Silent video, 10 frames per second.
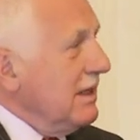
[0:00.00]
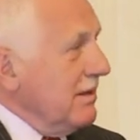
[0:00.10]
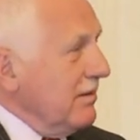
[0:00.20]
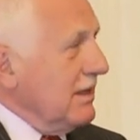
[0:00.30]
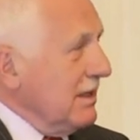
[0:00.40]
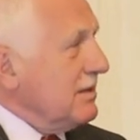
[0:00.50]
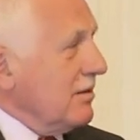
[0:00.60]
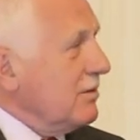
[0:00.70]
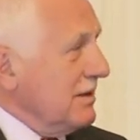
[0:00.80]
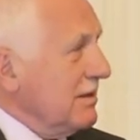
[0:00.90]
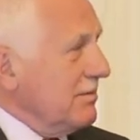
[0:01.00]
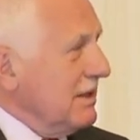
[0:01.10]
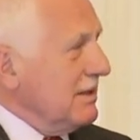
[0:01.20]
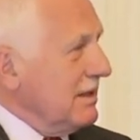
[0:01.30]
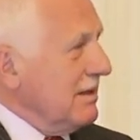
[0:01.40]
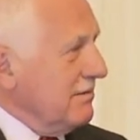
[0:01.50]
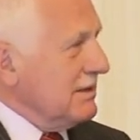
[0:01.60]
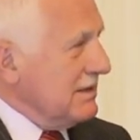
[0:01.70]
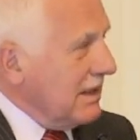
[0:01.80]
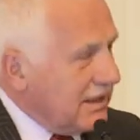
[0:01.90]
When I told him that I will
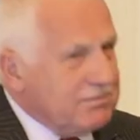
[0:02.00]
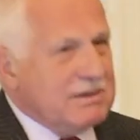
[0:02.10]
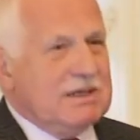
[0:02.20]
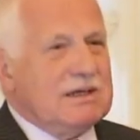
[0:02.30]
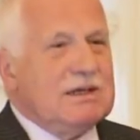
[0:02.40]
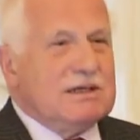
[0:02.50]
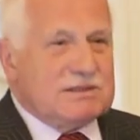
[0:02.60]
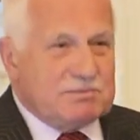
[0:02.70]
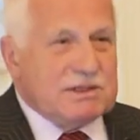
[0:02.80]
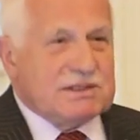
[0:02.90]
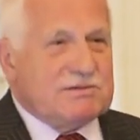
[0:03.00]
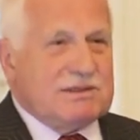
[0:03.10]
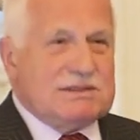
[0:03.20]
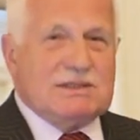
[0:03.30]
start my speech with